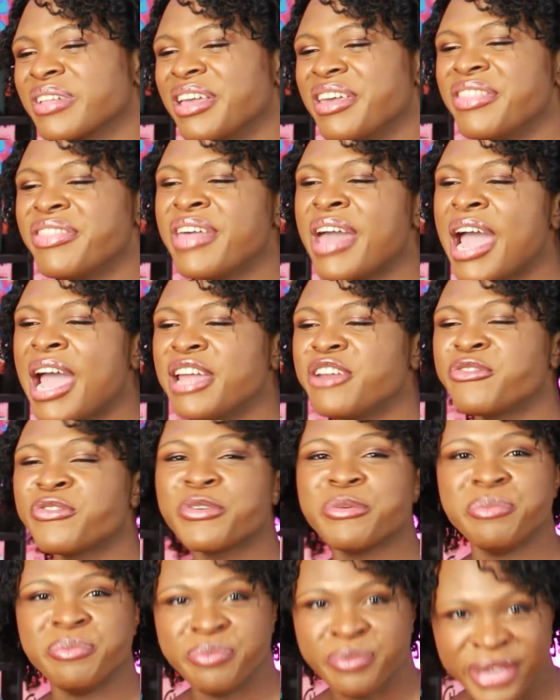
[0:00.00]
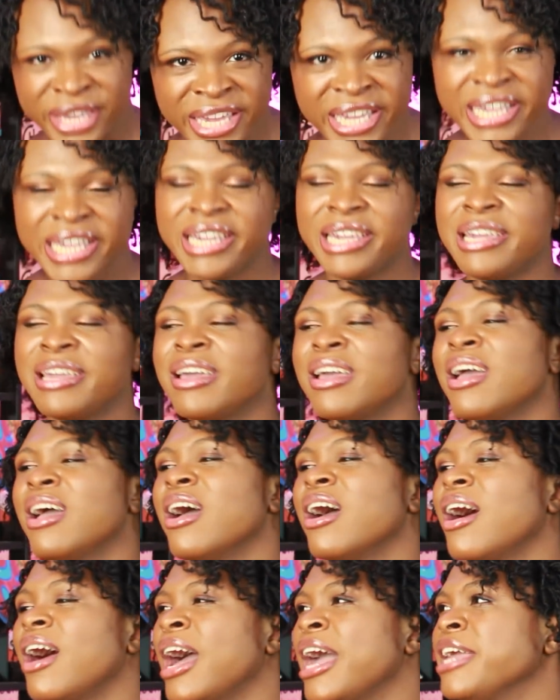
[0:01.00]
that for me,
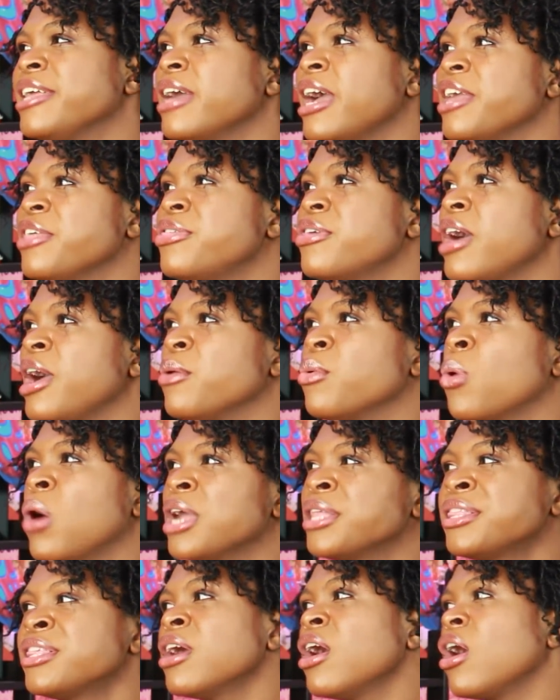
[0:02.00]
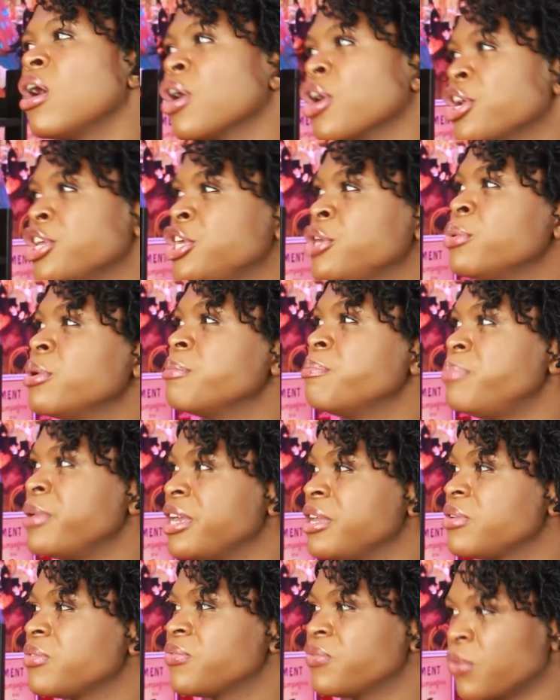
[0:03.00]
I want to argue a
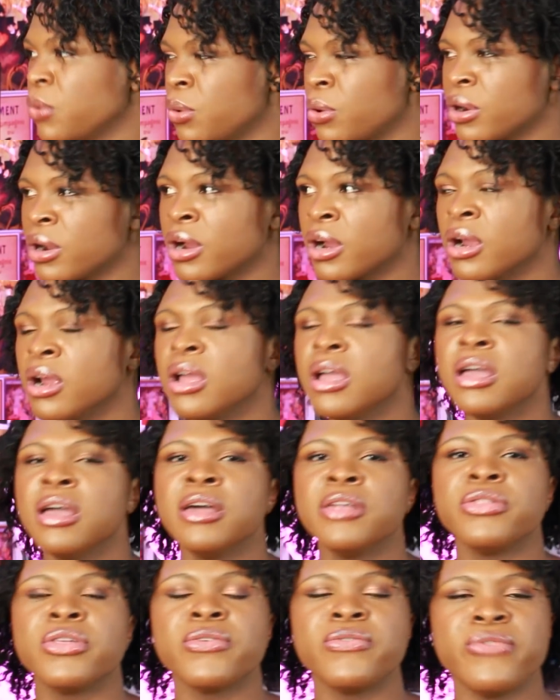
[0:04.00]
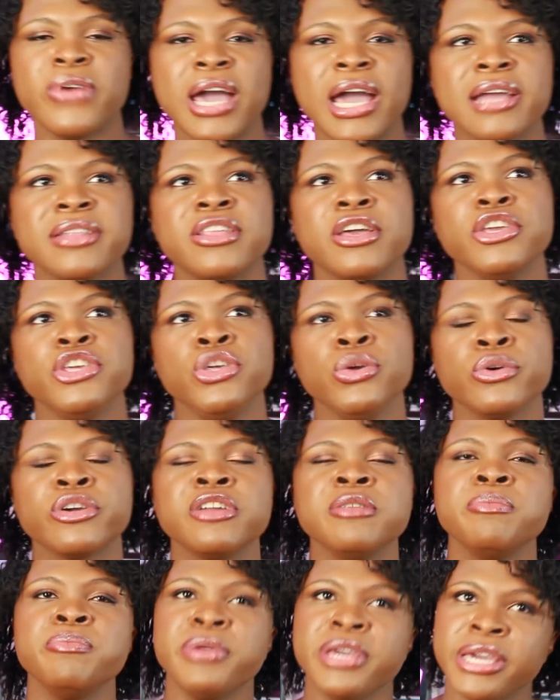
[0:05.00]
bit for the fact that you
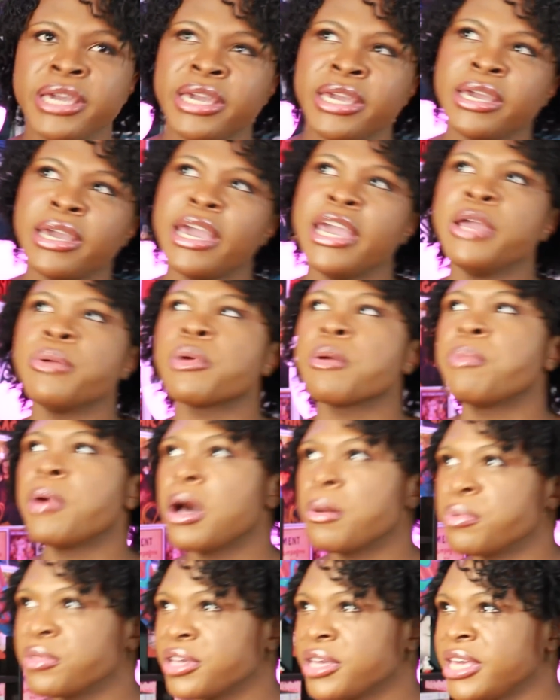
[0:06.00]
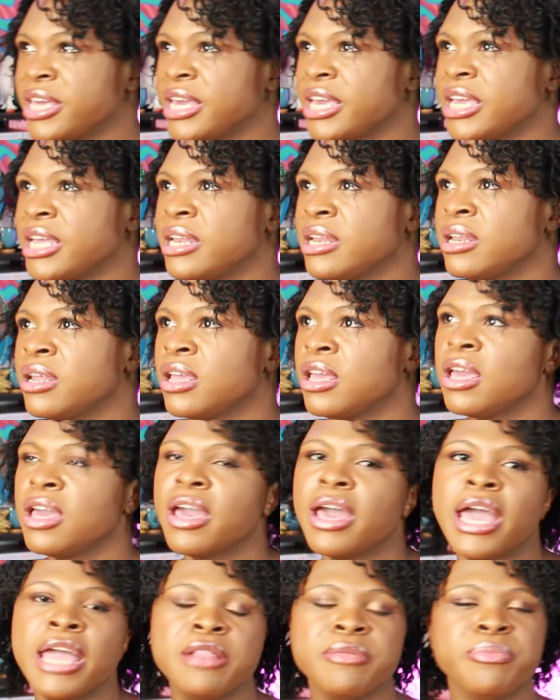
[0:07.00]
can be a Republican
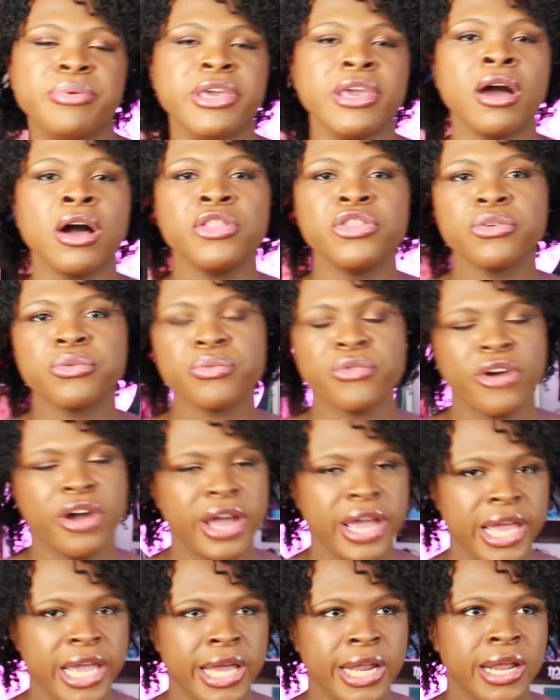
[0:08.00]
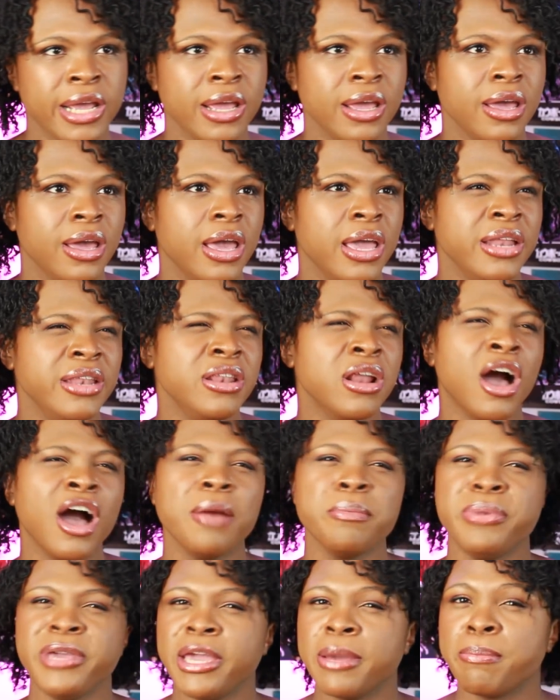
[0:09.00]
and be on the right and
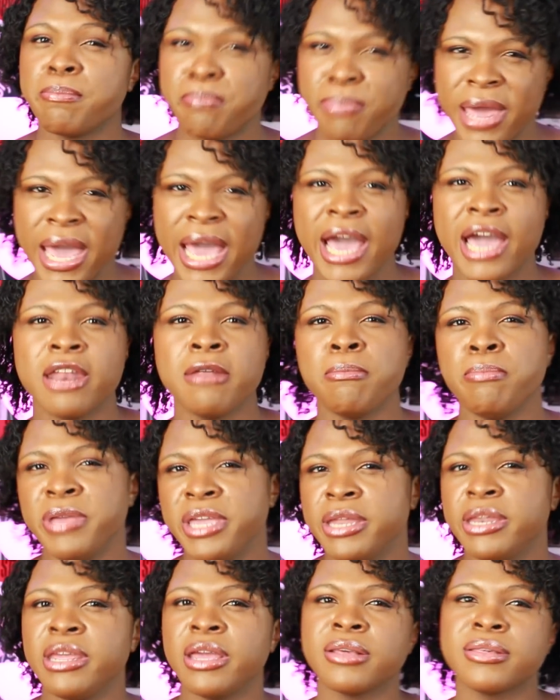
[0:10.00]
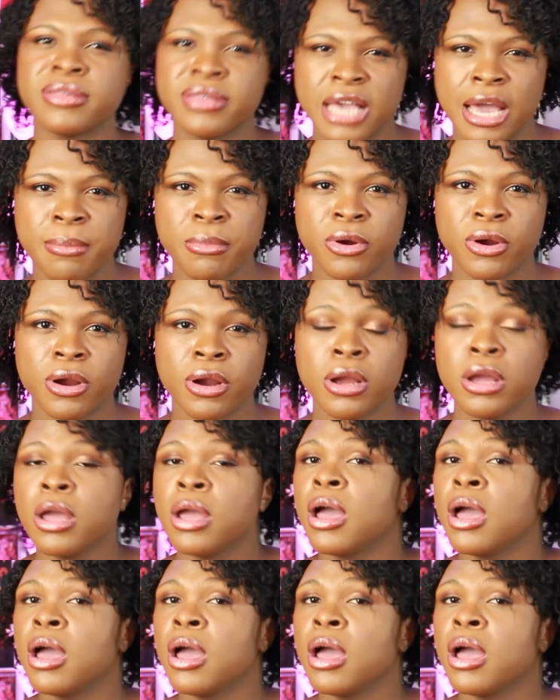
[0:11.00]
not be a bad BDSMer.